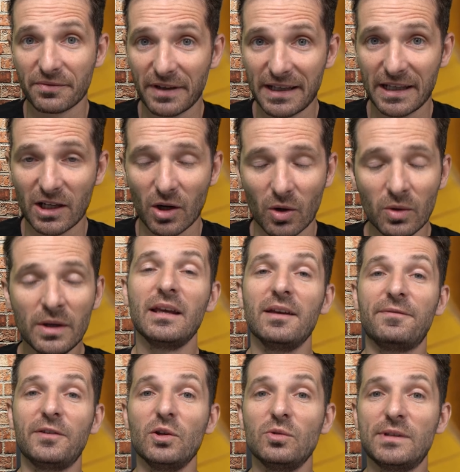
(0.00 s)
video.
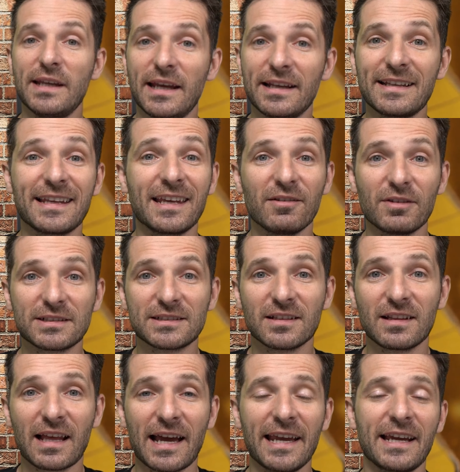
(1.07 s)
If you did, give us a
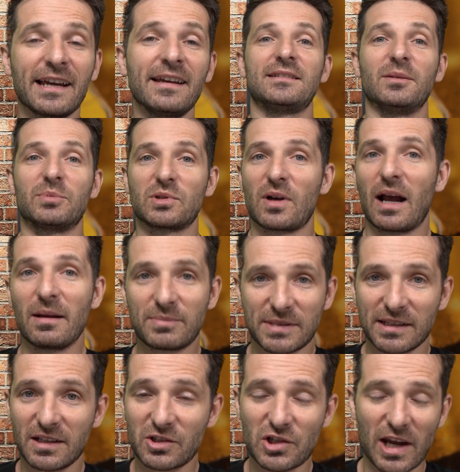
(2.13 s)
like, subscribe to
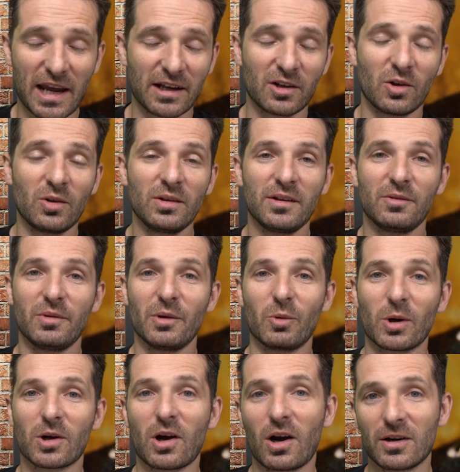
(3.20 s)
the channel. We
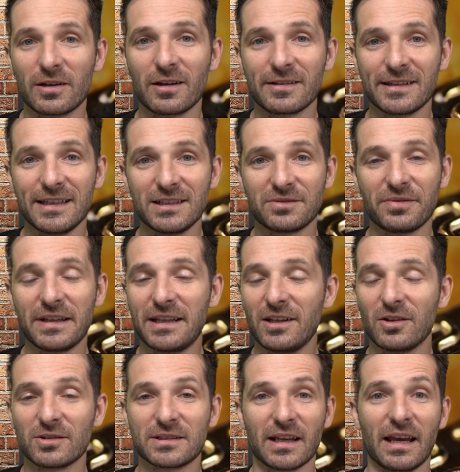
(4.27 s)
work hard on these
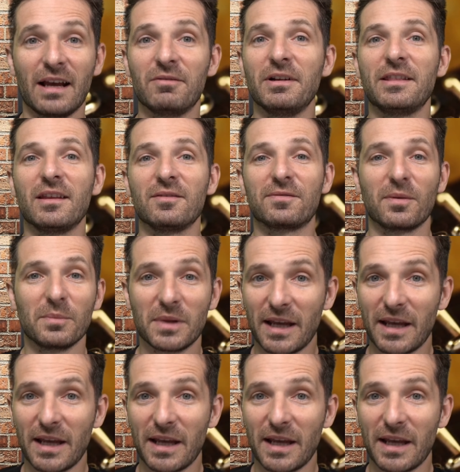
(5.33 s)
videos, everything from